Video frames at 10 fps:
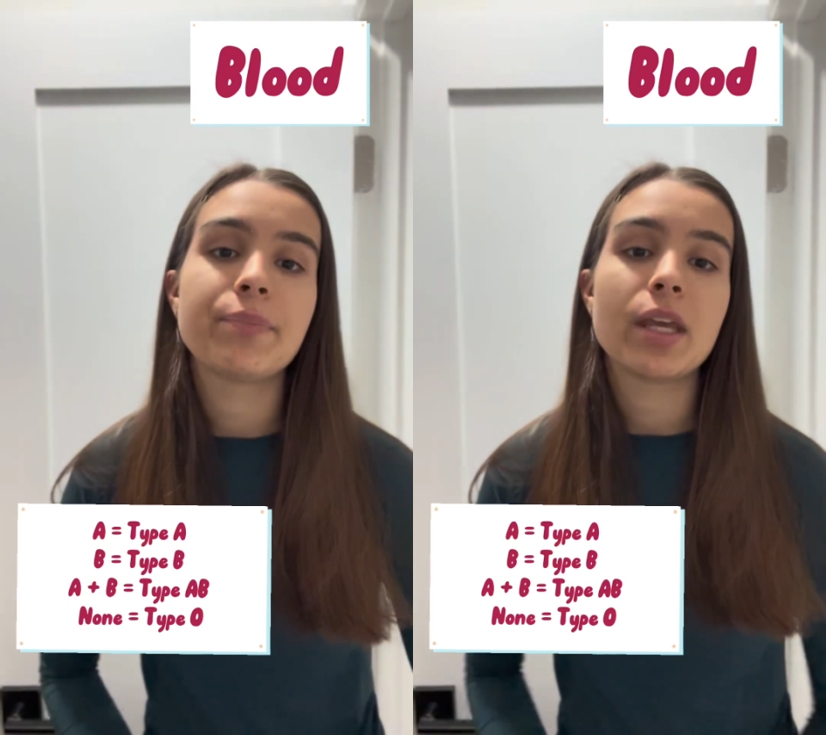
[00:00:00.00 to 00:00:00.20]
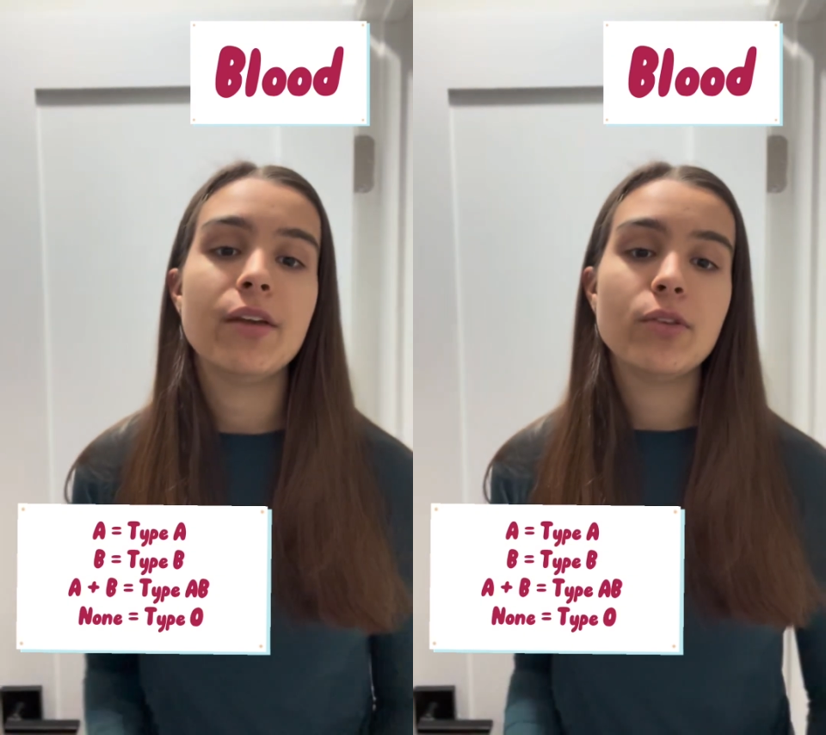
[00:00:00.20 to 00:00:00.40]

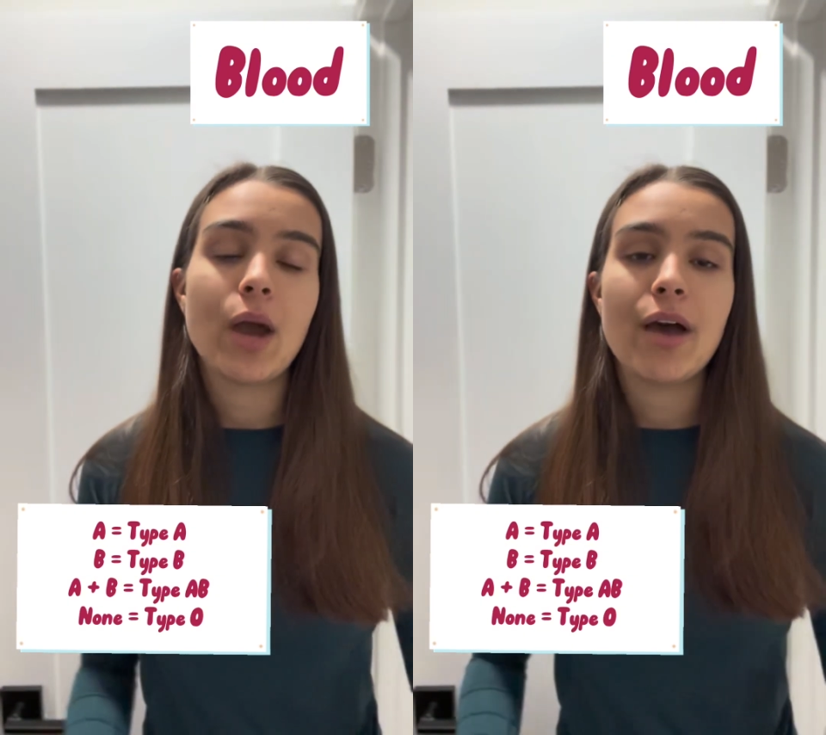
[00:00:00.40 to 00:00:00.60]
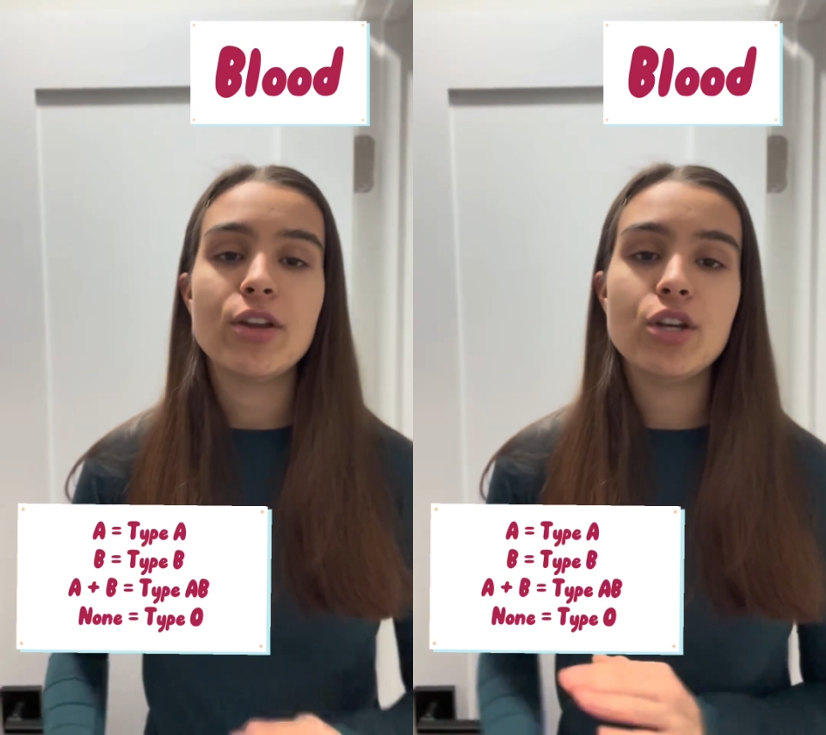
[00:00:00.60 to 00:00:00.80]
If you
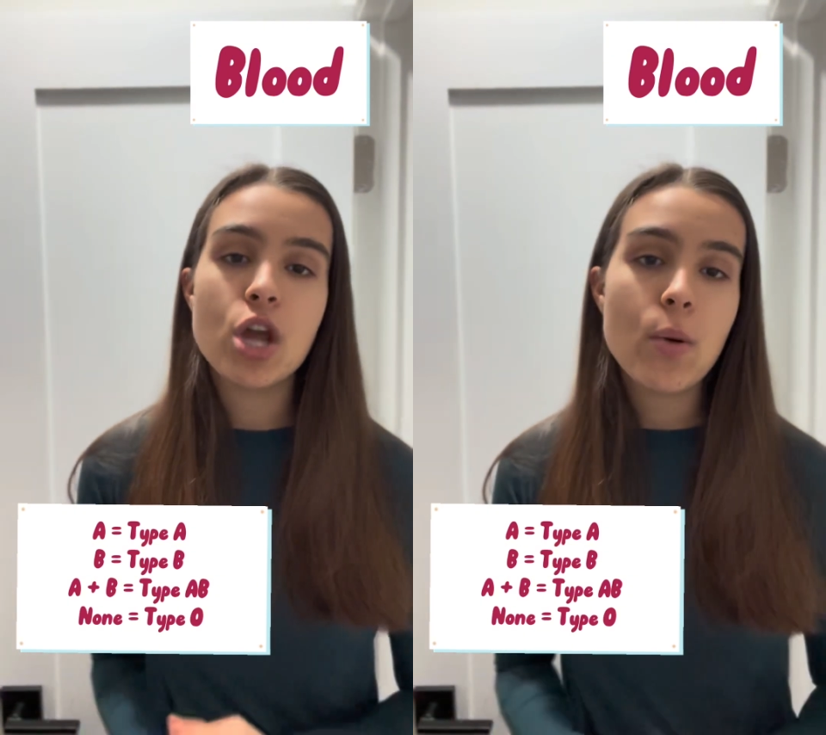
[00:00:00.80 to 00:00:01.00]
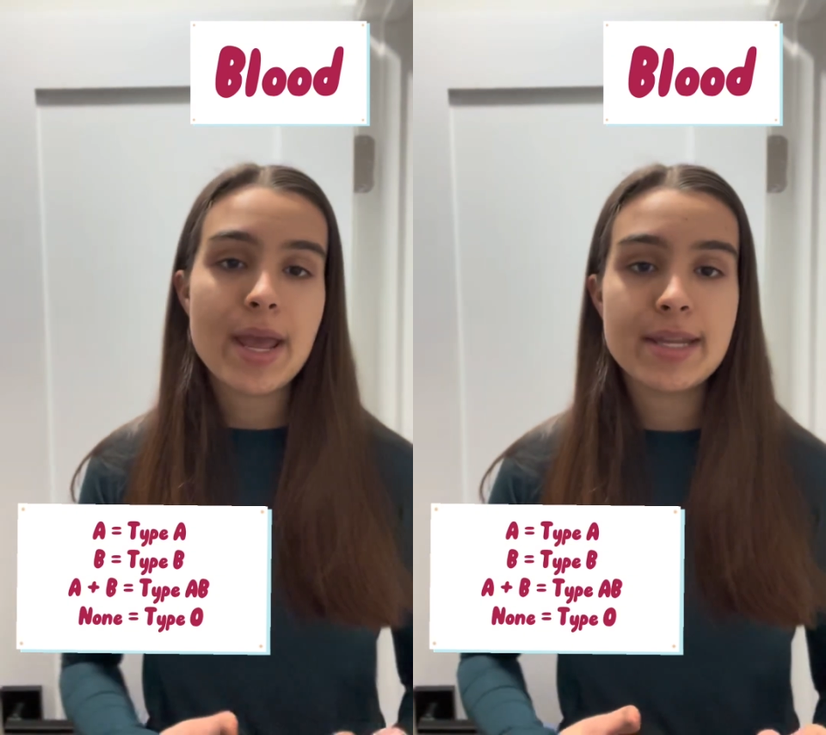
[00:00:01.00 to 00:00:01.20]
have
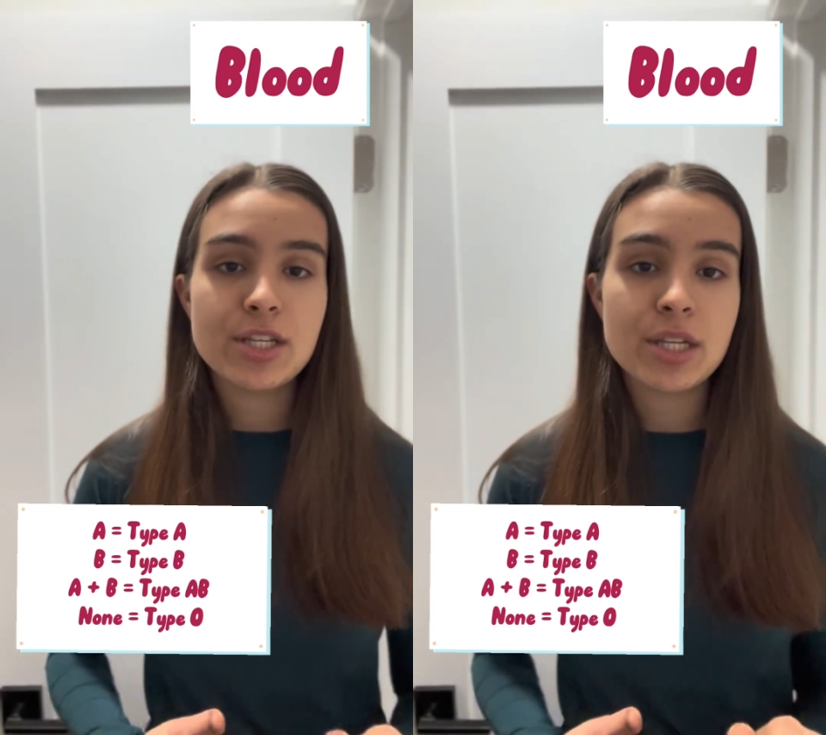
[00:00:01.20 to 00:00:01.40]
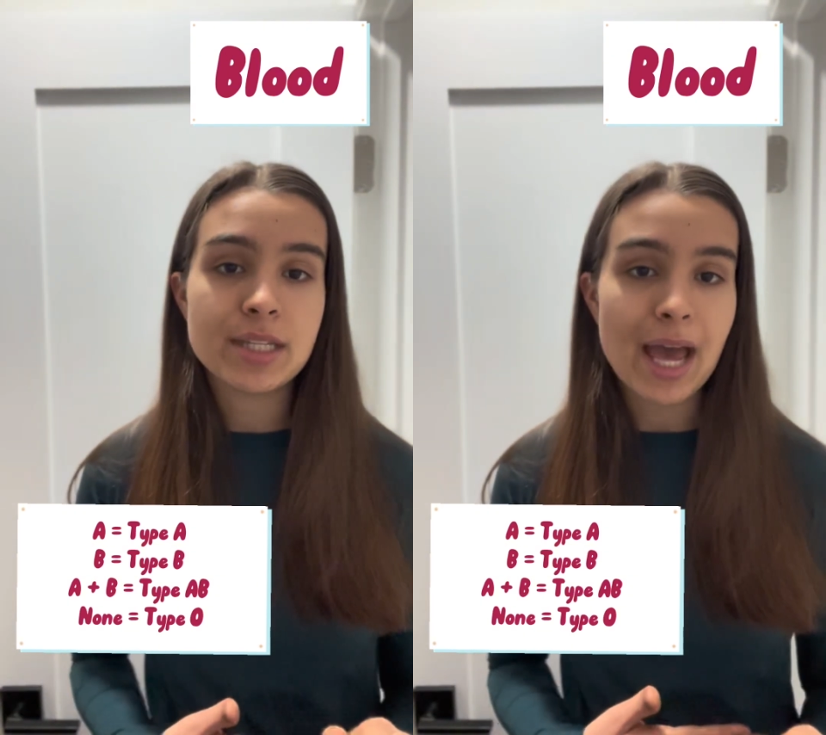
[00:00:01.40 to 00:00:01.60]
no
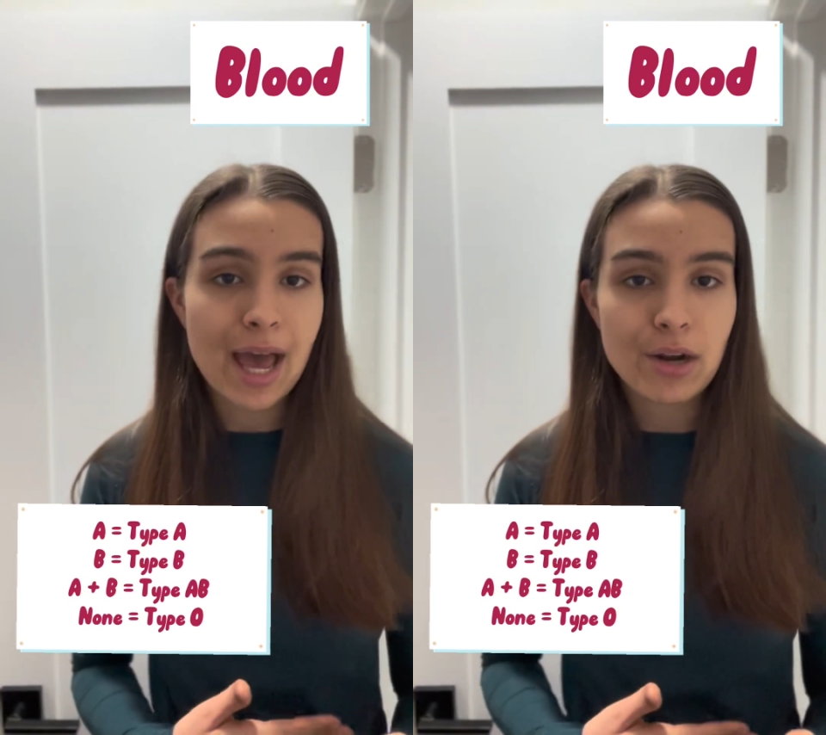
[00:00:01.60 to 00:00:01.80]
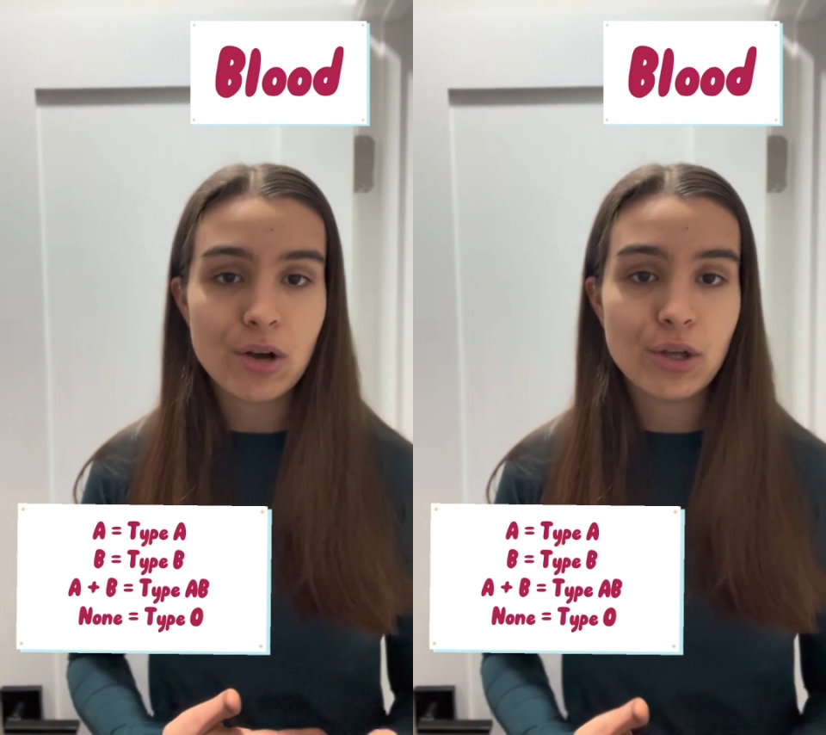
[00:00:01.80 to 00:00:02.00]
antigens at all,